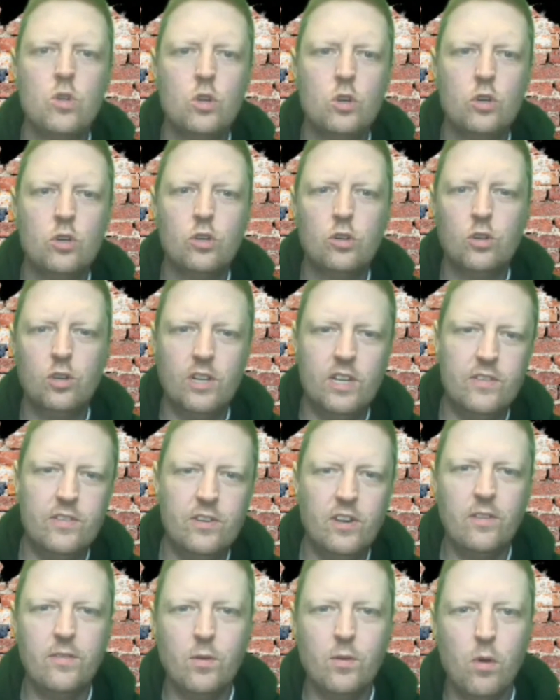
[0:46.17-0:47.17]
Good evening,
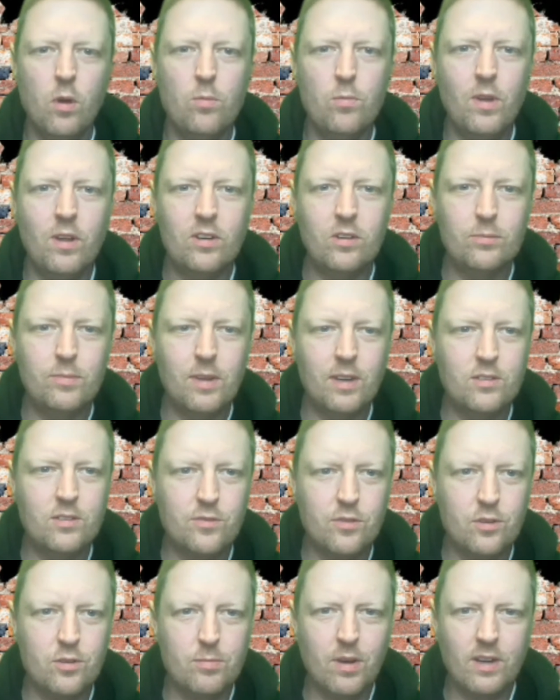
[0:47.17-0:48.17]
everyone. Welcome back to
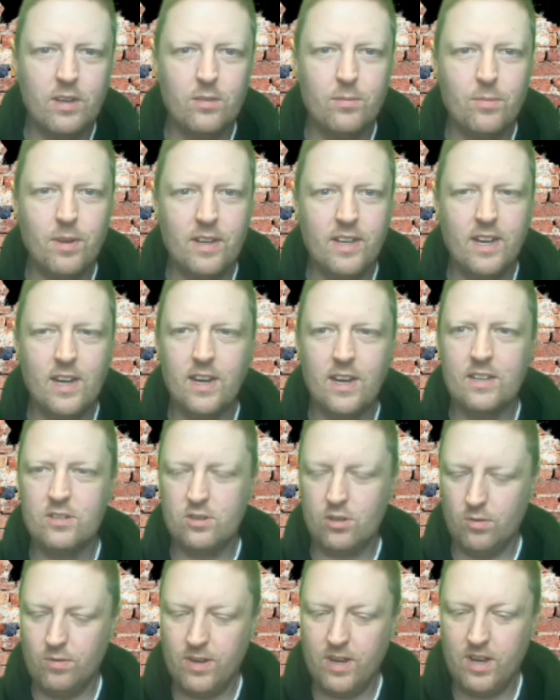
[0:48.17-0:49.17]
Through Black and White Eyes.
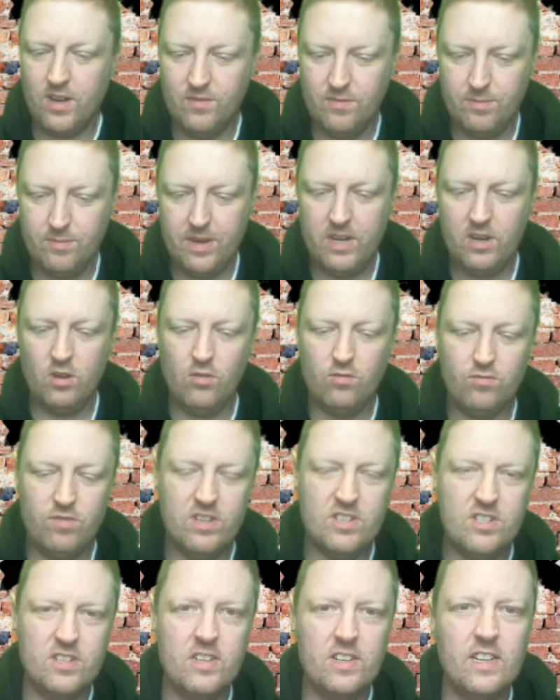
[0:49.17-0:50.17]
Sorry I haven't been on
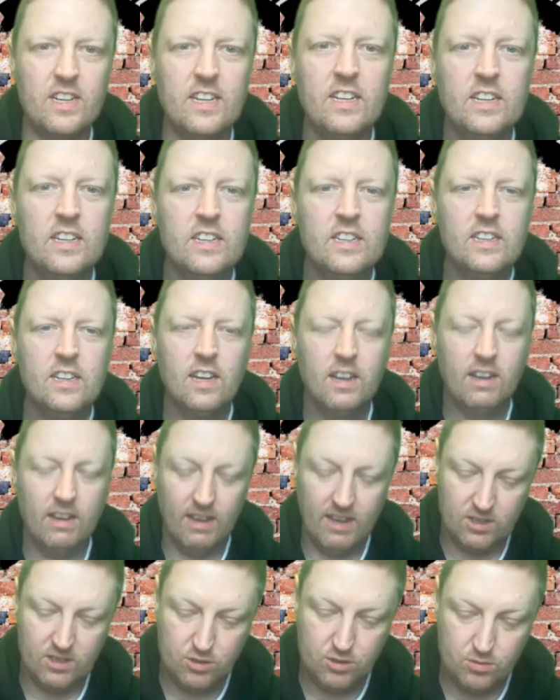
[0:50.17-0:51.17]
recently.
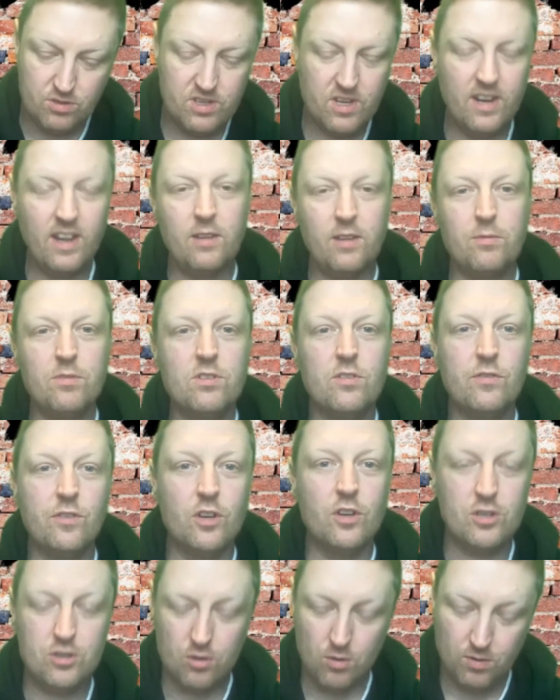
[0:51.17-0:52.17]
Tuesday night was the
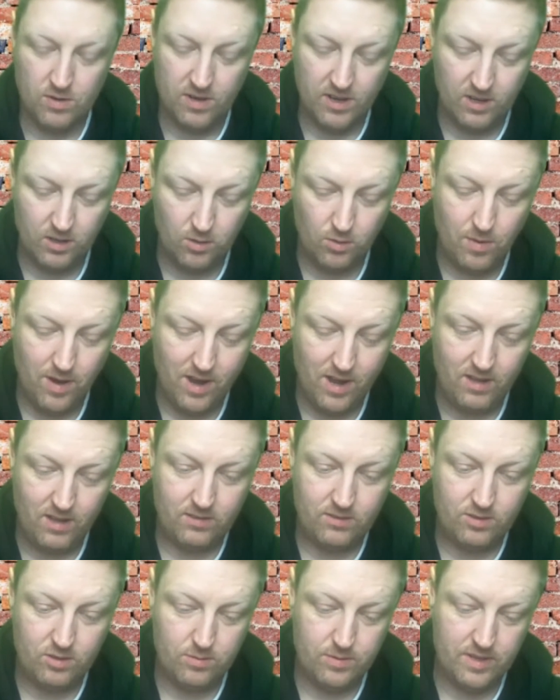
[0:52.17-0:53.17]
first show in a little while,
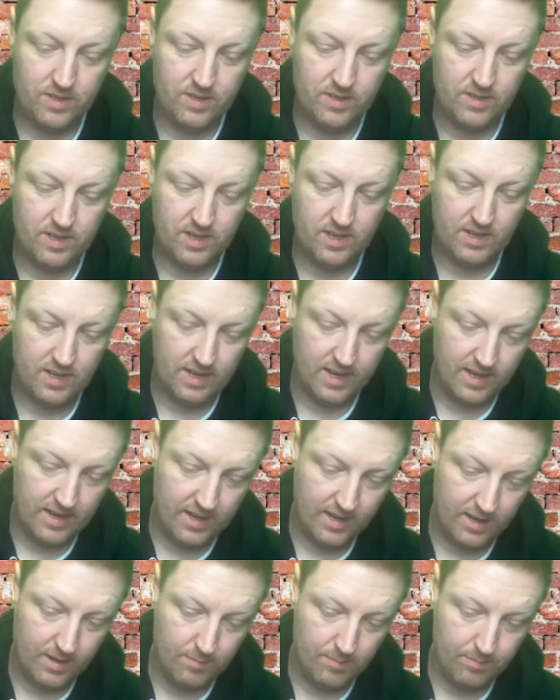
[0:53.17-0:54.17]
doing
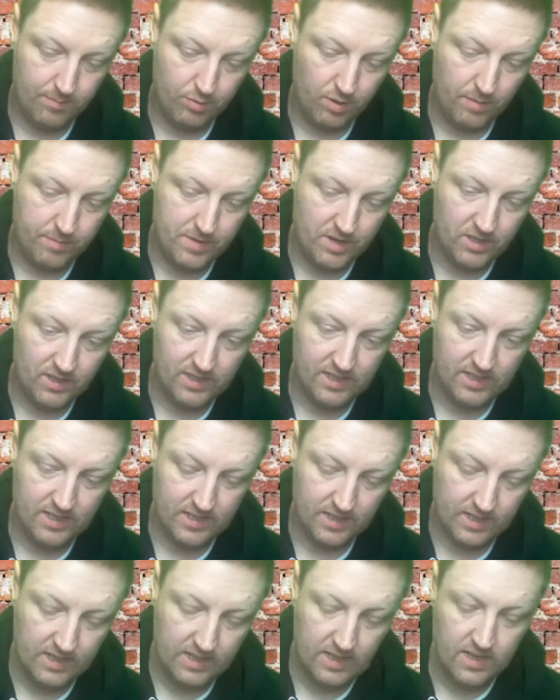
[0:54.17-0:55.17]
the Premier
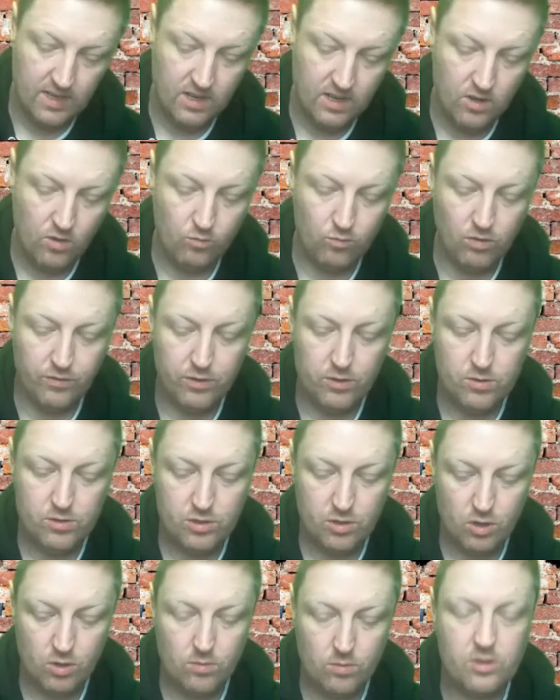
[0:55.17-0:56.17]
League review
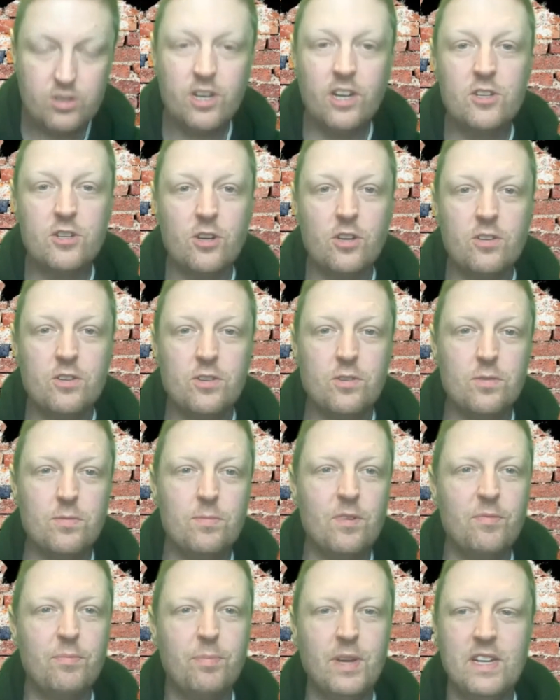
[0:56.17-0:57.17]
show, which I enjoyed doing
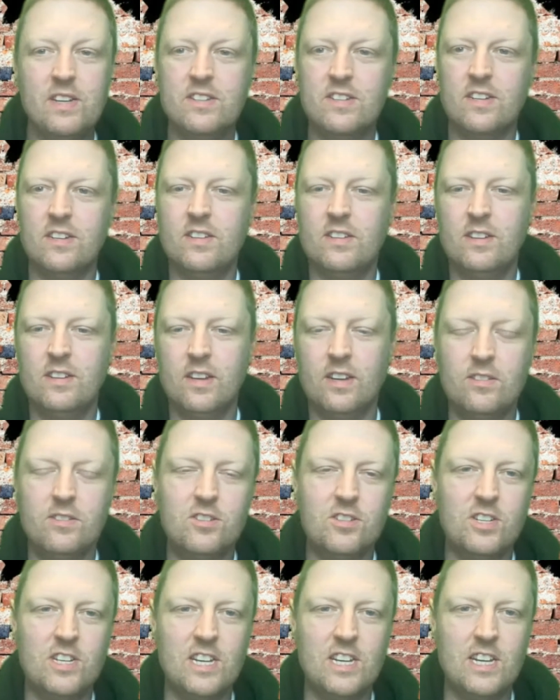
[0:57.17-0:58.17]
with Pete and
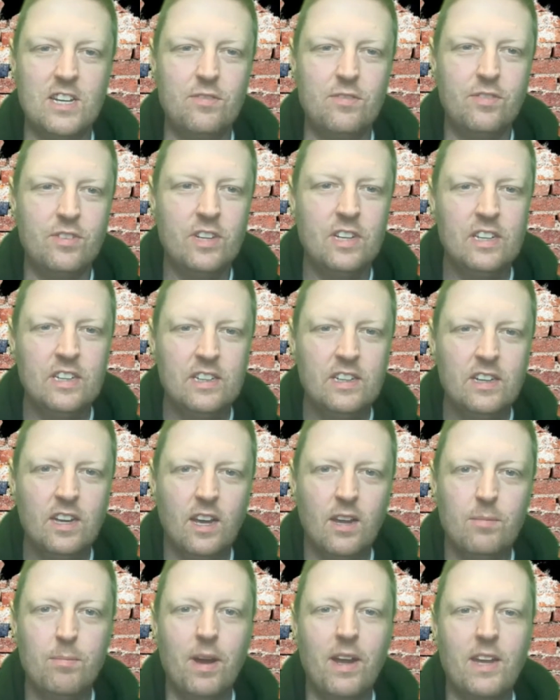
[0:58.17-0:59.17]
Steve
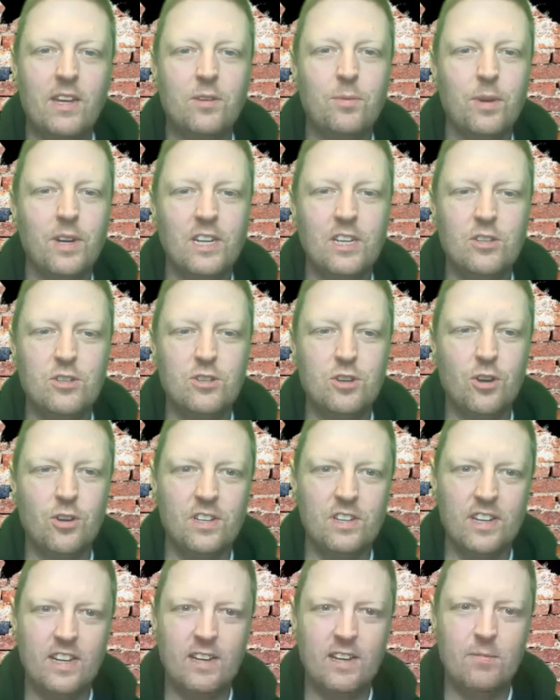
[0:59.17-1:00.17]
and Mike when he
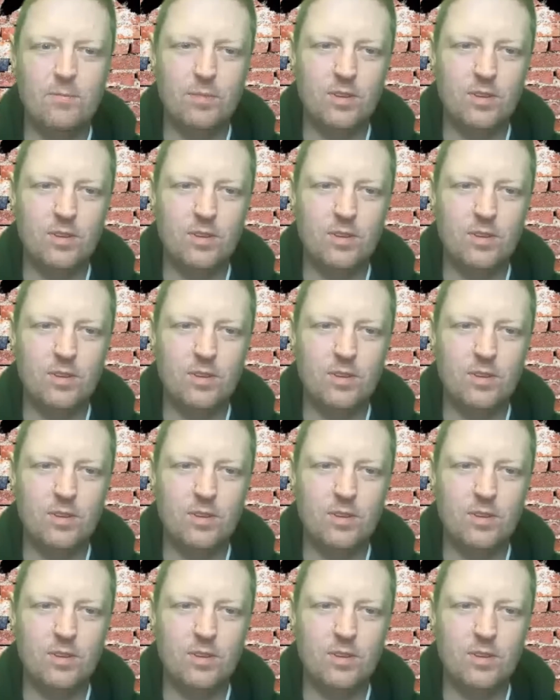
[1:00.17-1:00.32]
joined in.